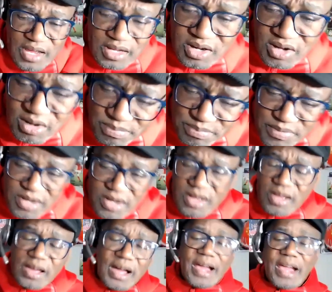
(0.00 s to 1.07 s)
but
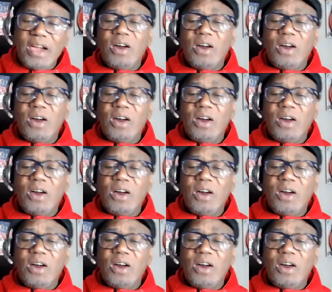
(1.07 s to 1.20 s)
I